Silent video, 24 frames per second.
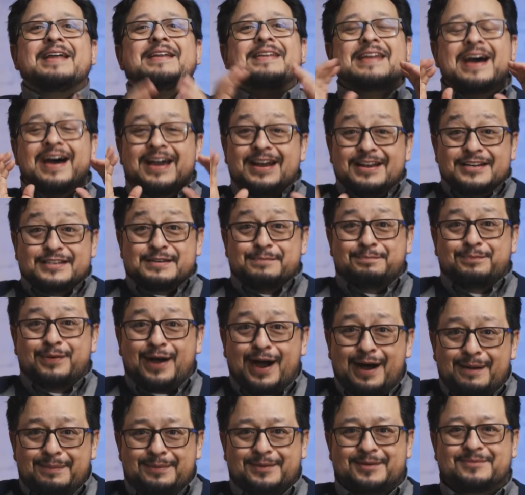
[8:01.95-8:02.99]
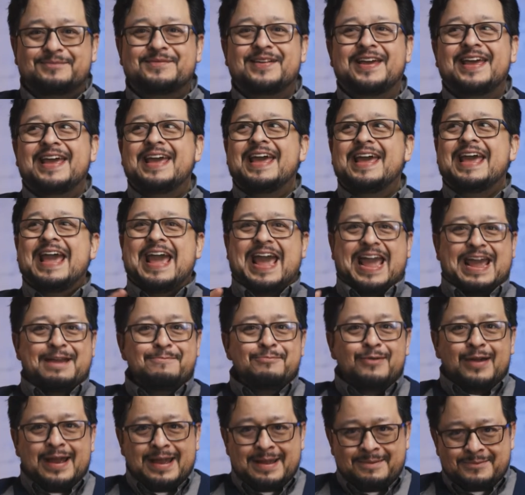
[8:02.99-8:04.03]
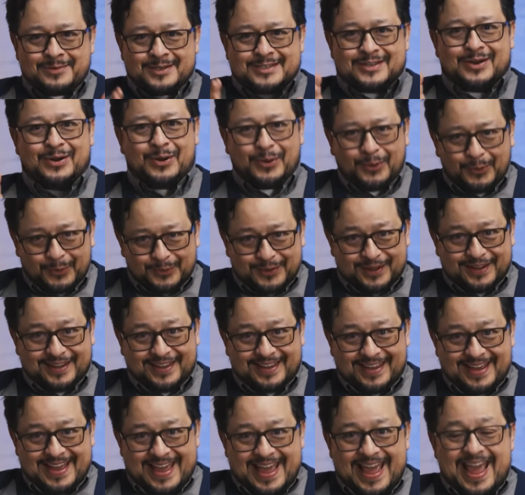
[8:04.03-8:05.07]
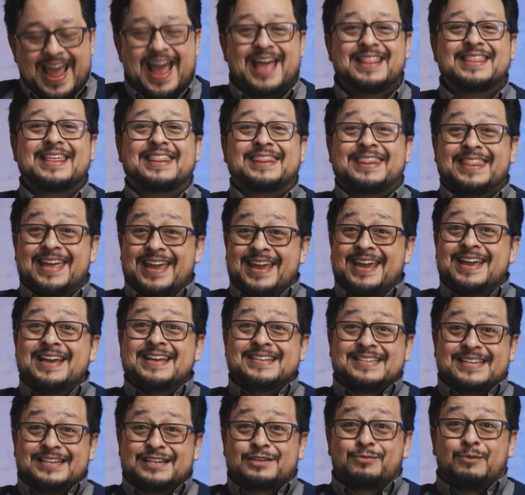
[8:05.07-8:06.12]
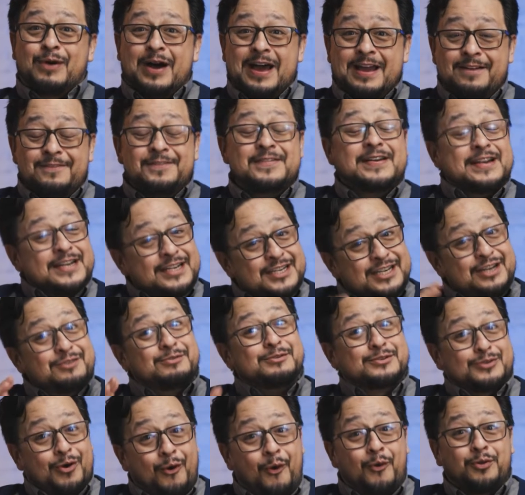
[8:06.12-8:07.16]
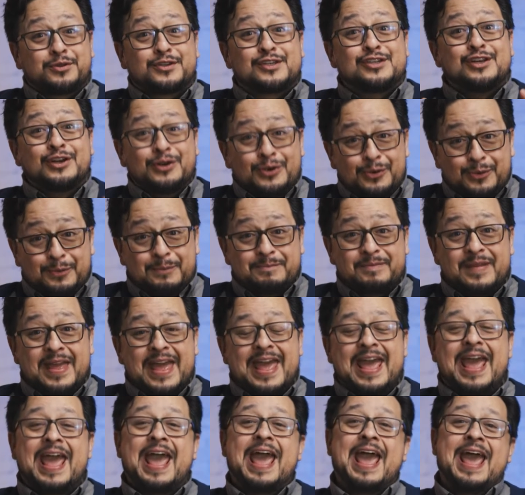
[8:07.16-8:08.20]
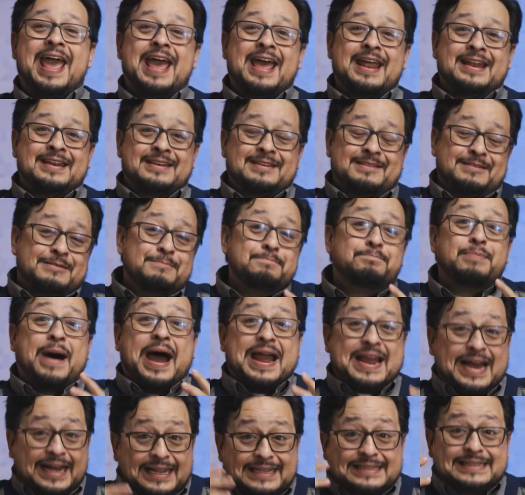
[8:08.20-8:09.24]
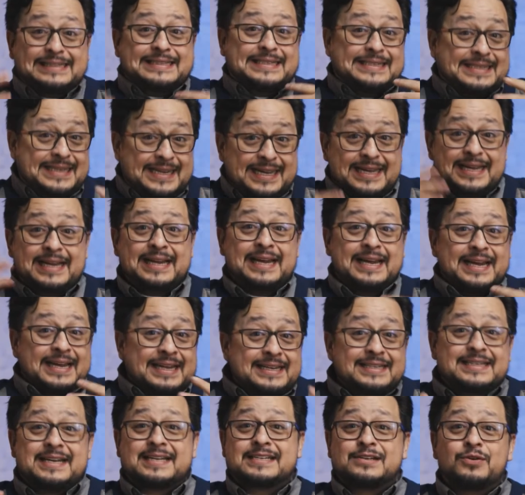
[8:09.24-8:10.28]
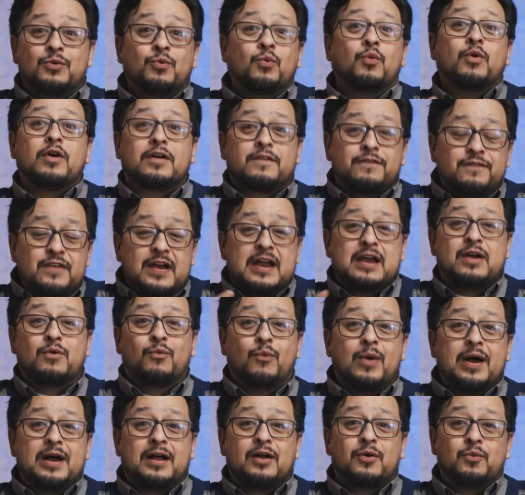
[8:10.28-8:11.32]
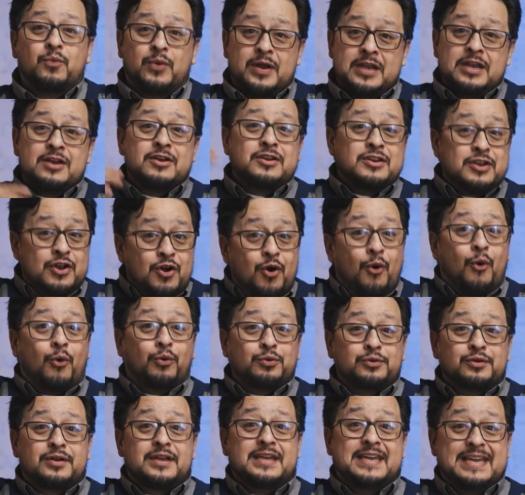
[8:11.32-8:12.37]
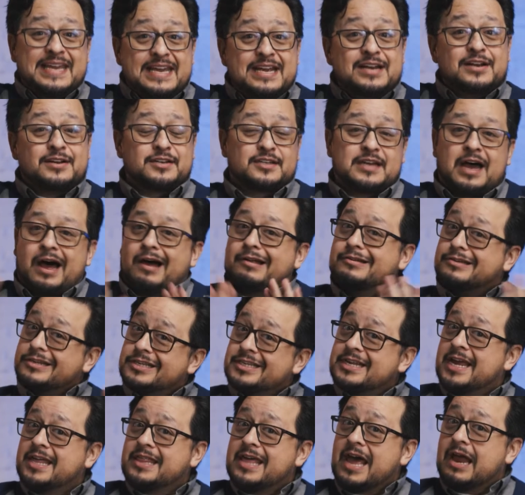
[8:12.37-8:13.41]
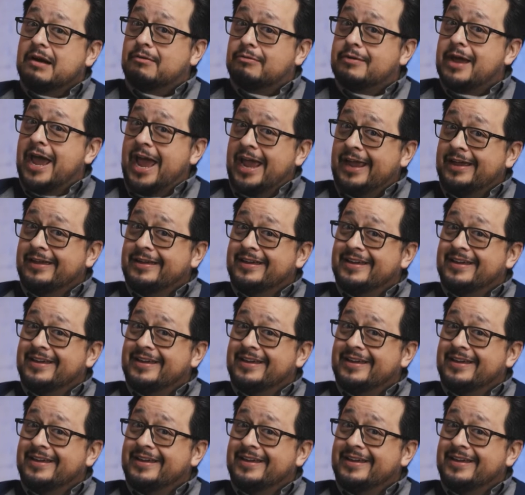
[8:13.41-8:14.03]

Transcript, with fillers: Now, here's the problem Abraham was old. And the thing is, his wife, she was old too. And biology doesn't work very well when you're in your older years. I'll just say that, okay?